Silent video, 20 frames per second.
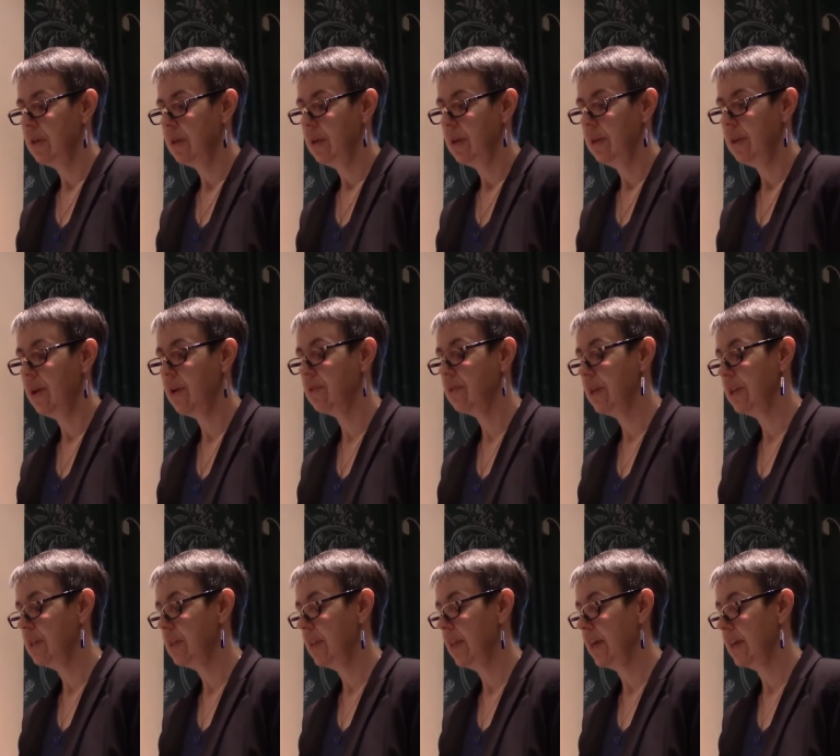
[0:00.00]
There they
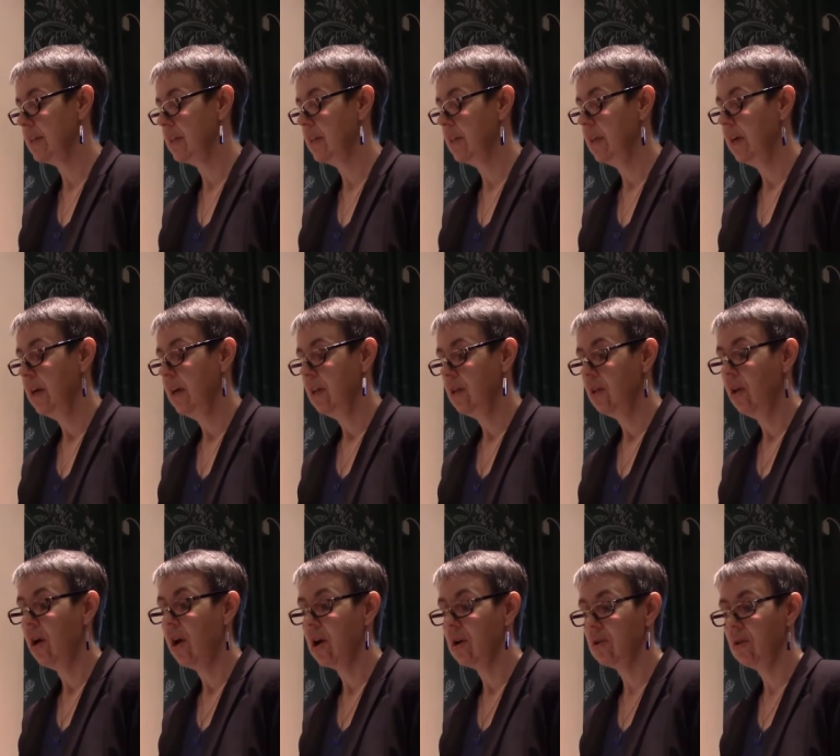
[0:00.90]
selected
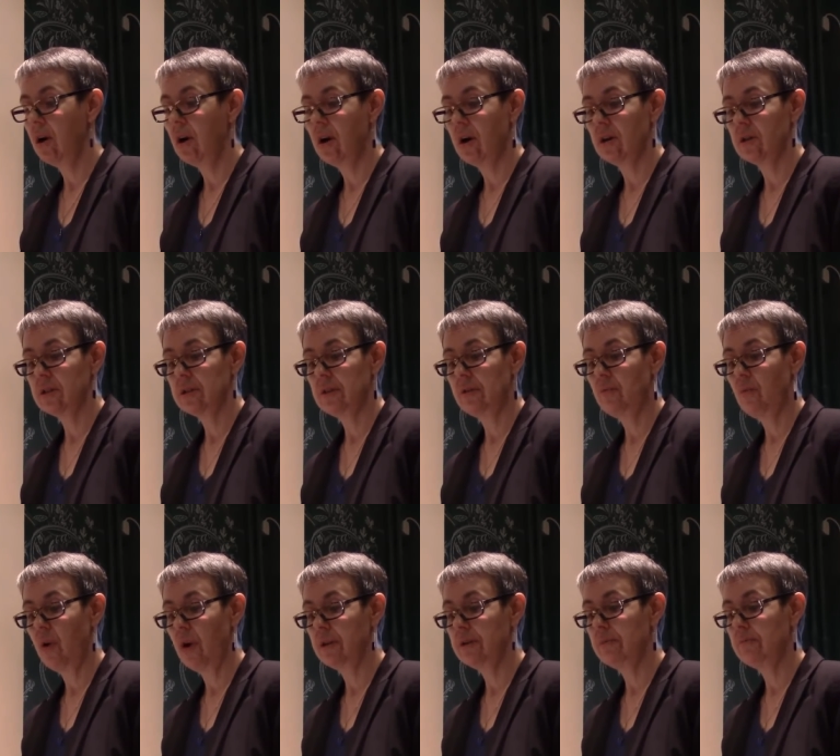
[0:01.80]
long logs and
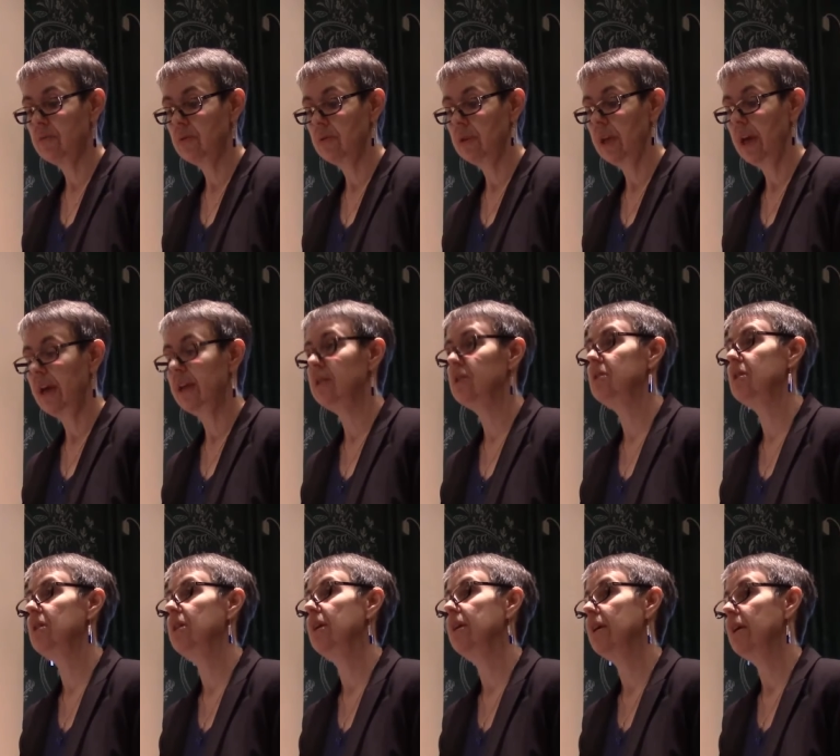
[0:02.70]
walked them through the
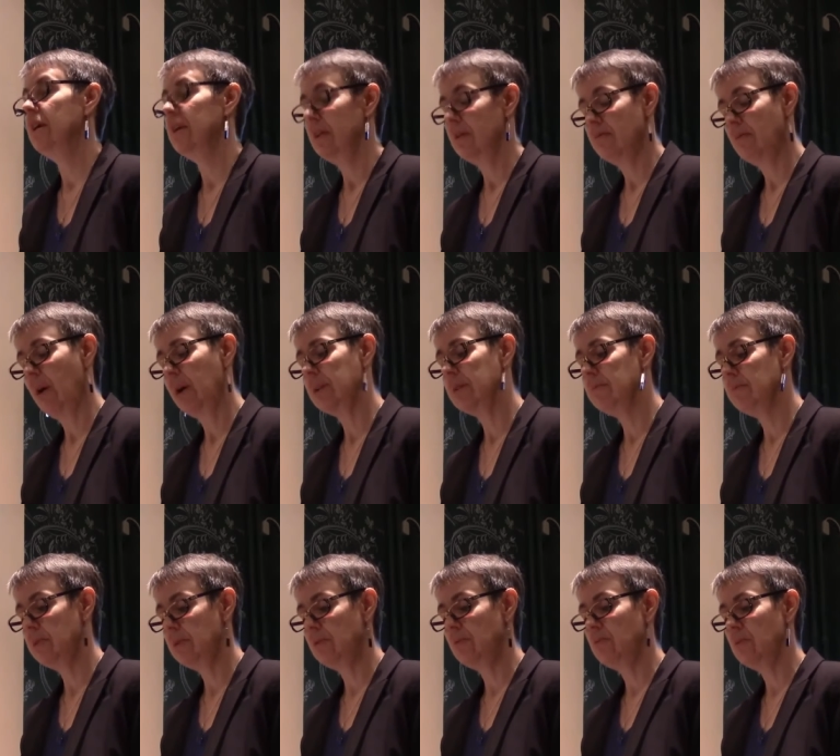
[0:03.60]

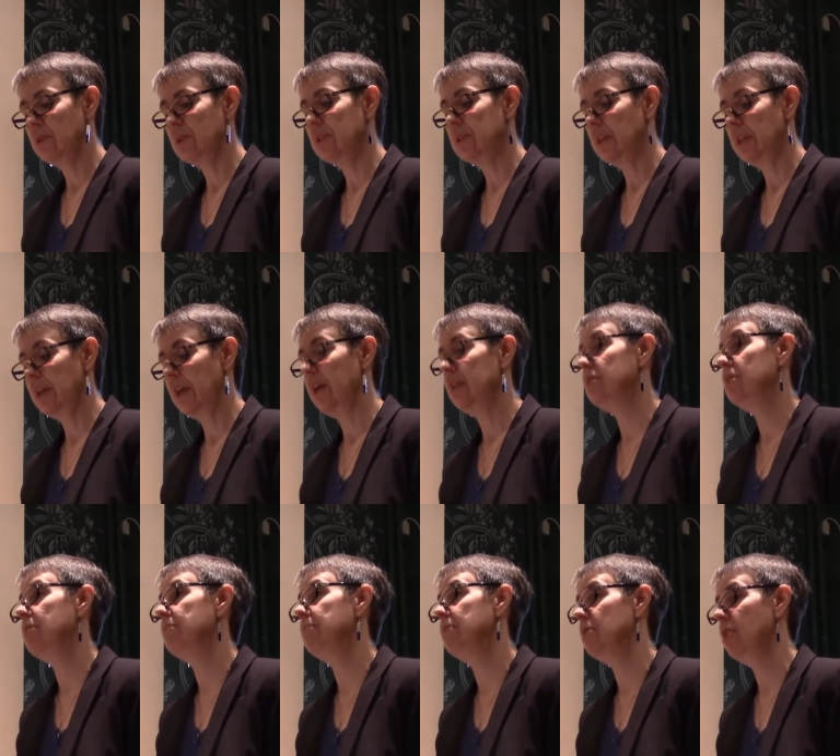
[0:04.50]
woods to the edge of
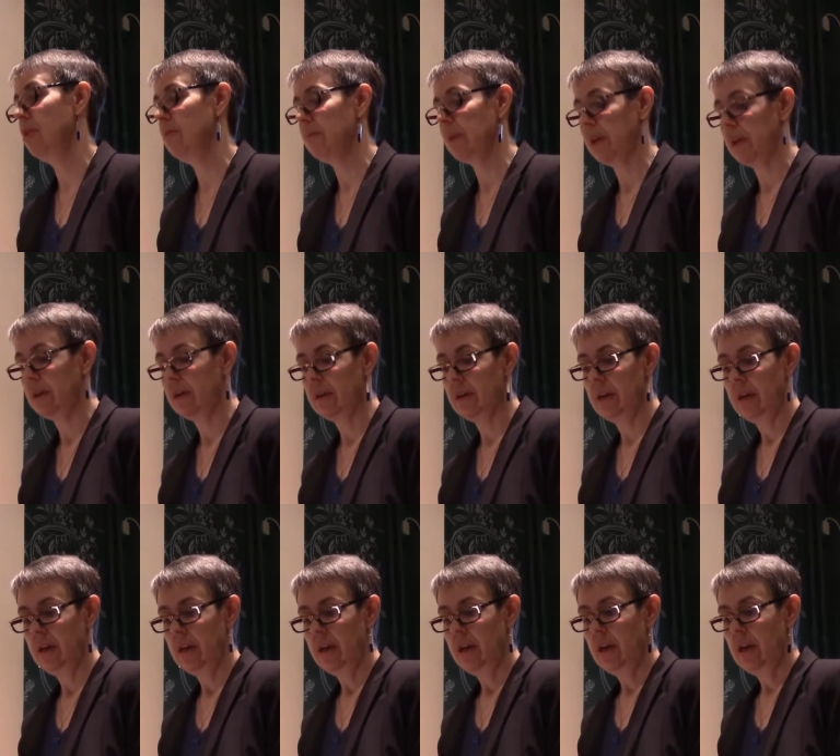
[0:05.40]
the Potomac.
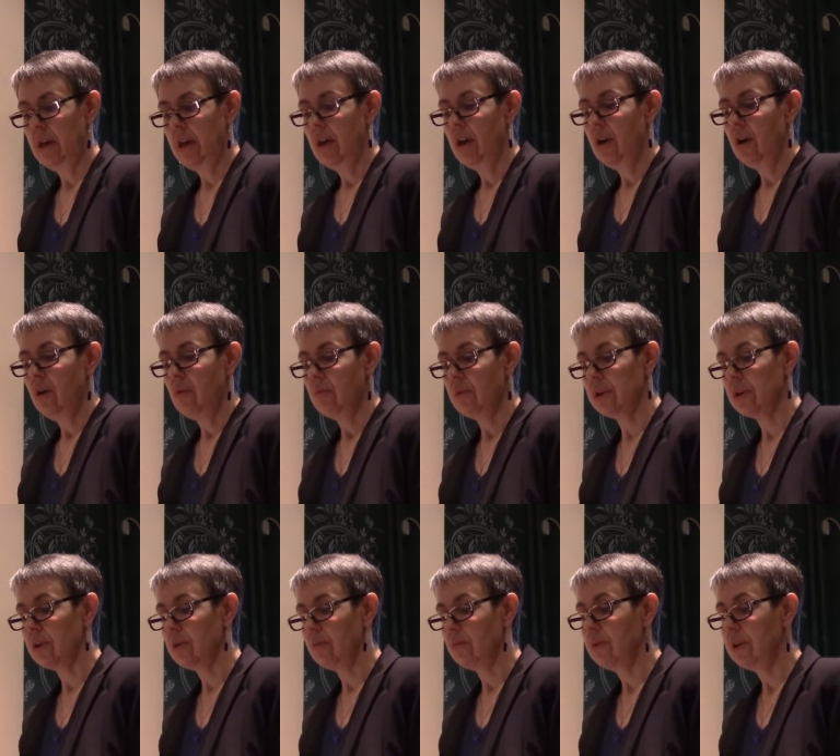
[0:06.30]

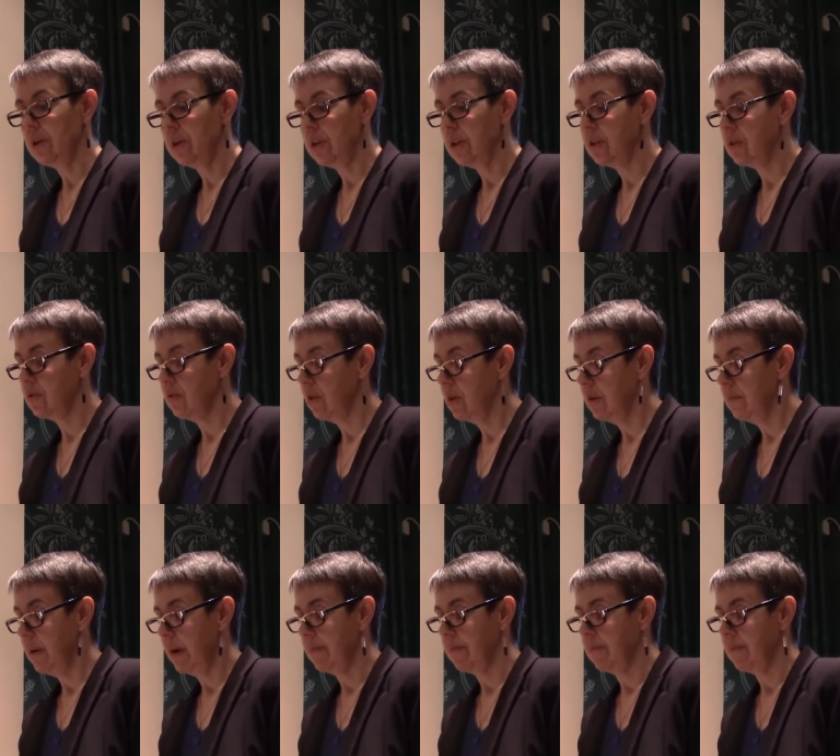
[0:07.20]
We're going to store 'em
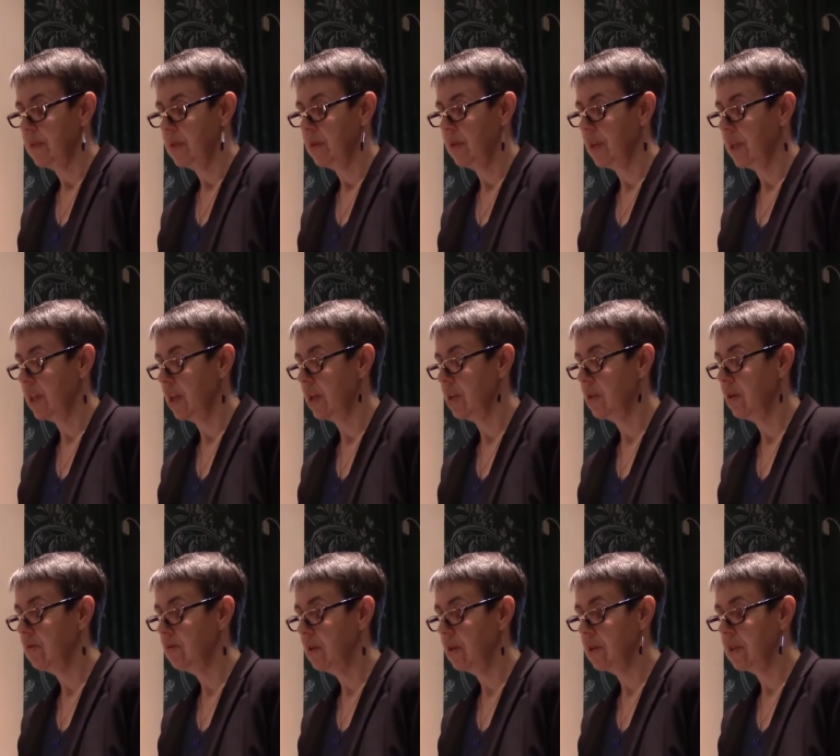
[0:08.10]
up so that they
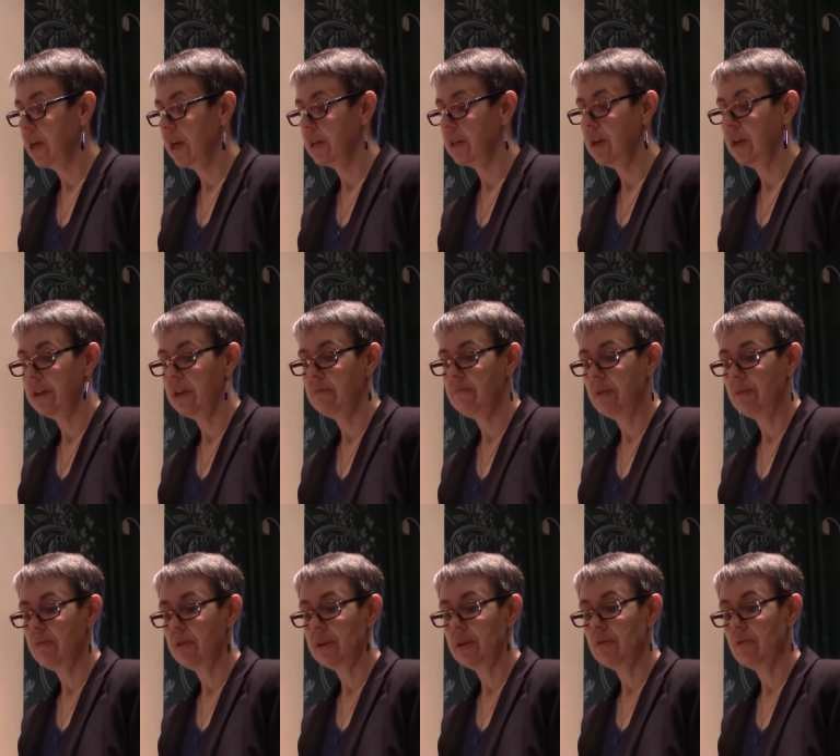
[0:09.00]
don't look like nothing
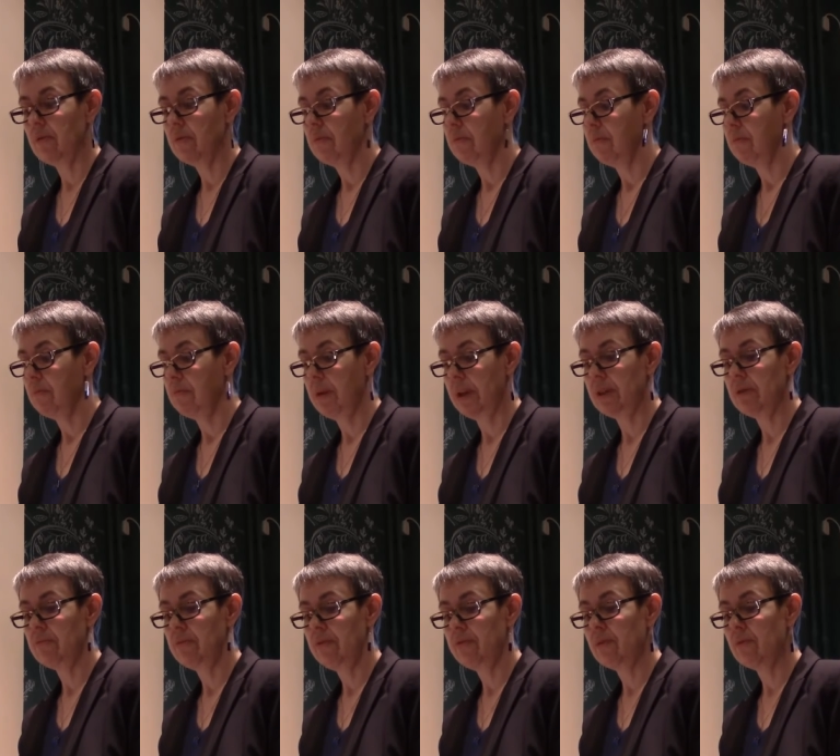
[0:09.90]
but the
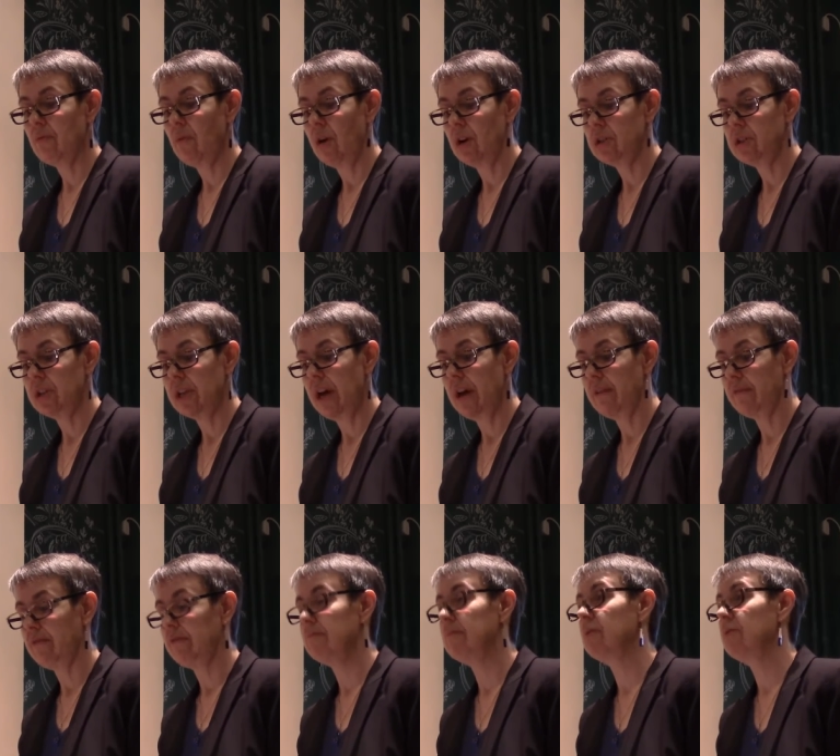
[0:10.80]
river washed down
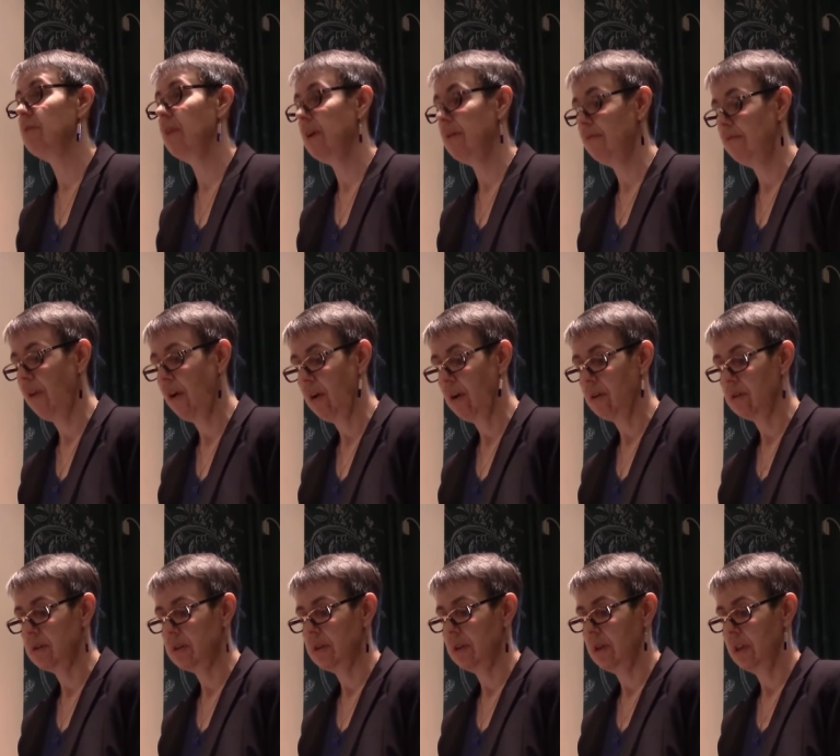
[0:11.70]
from the Great
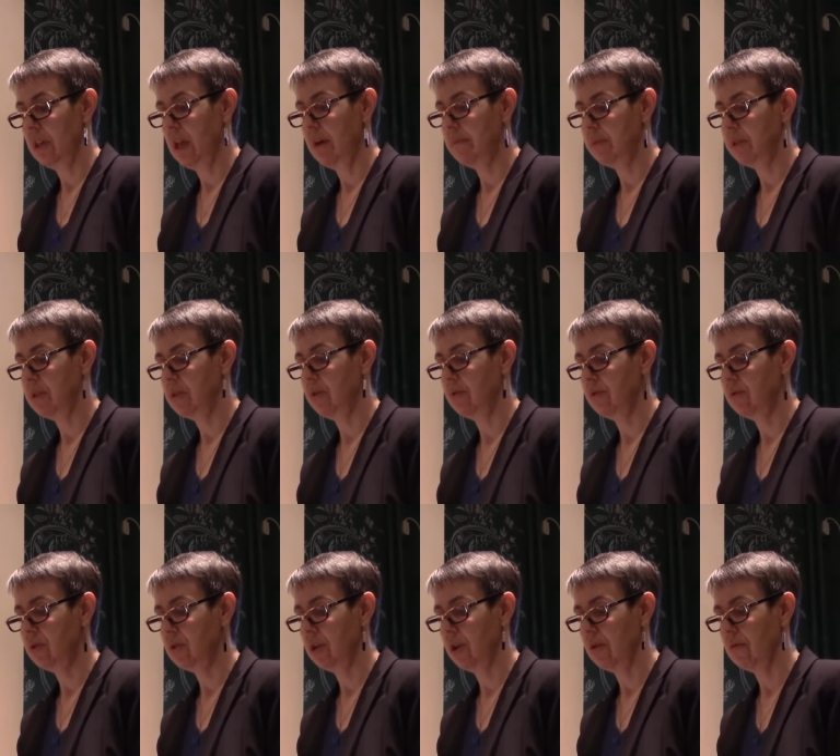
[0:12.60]
Falls," Elimus told
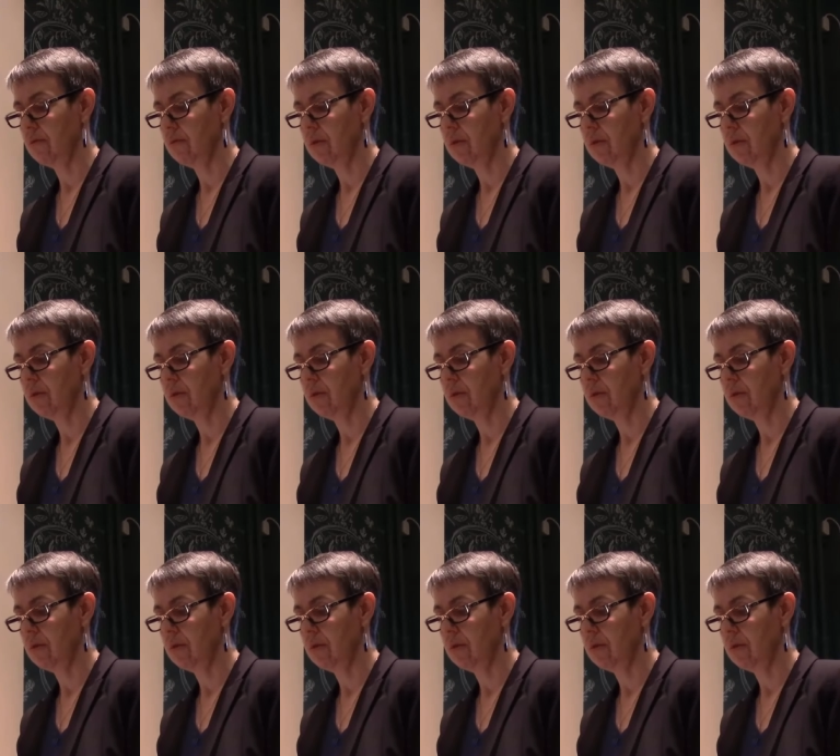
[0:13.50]
Joe.